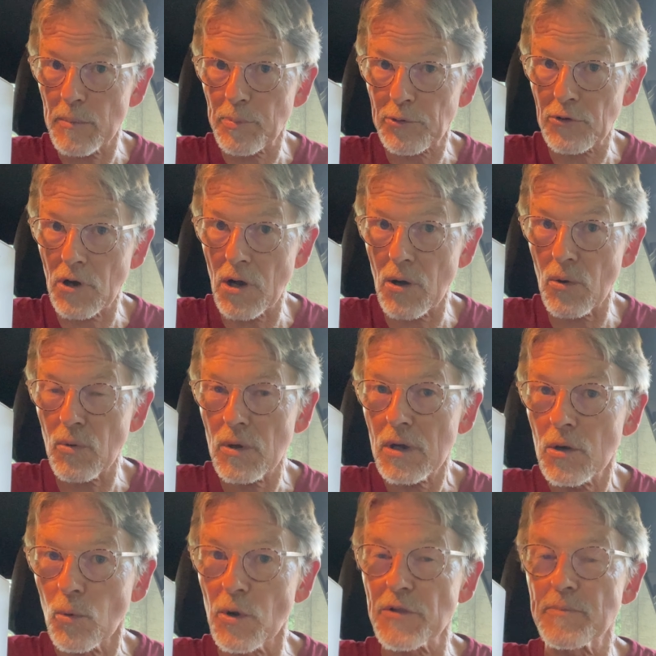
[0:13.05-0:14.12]
Pro
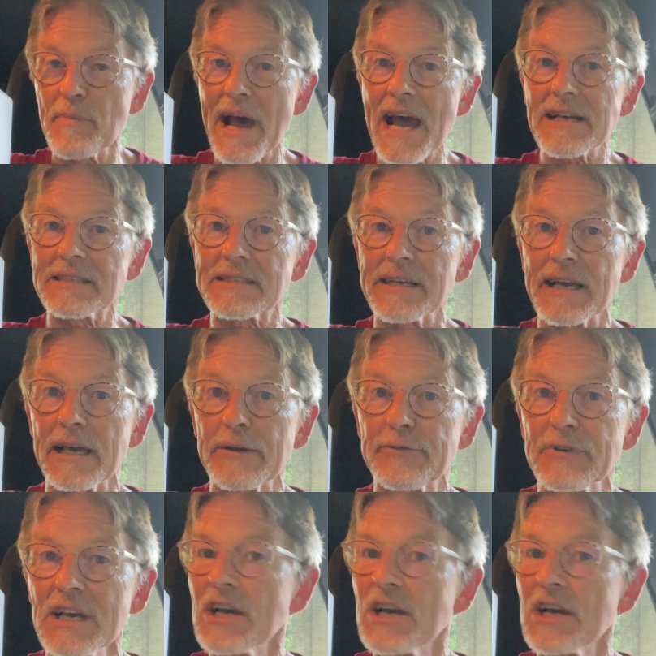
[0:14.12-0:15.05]
with MagSafe